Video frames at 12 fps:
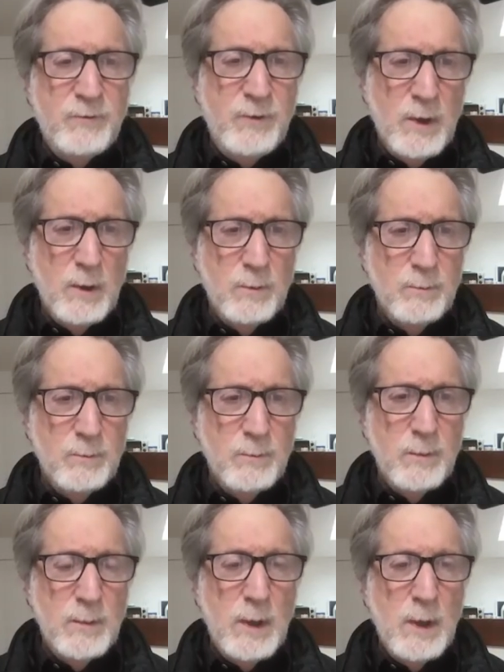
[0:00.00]

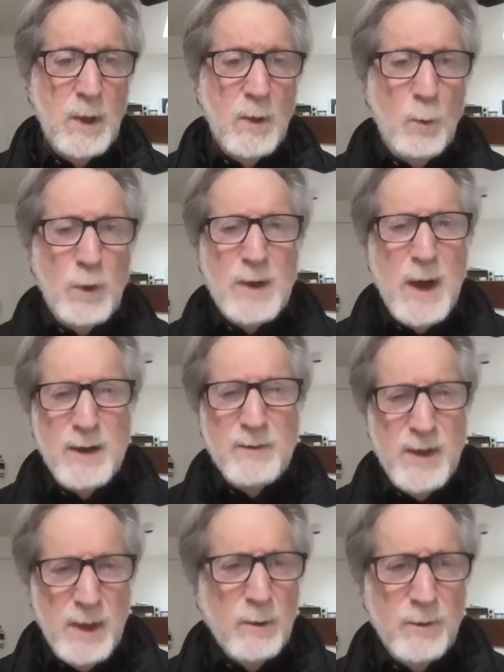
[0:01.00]
film, would kind of
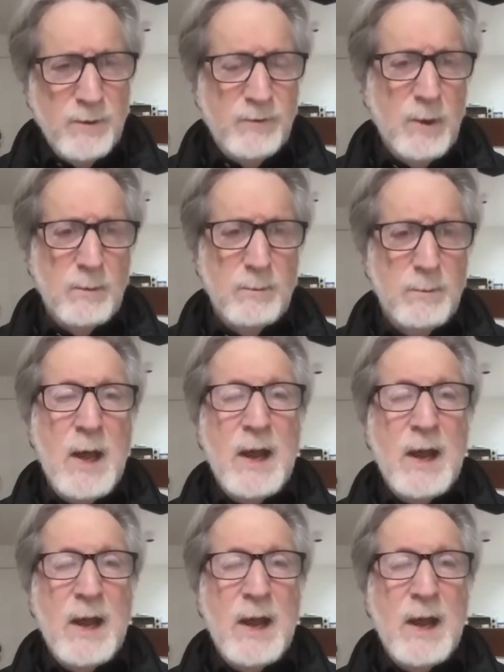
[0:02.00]
kill the film.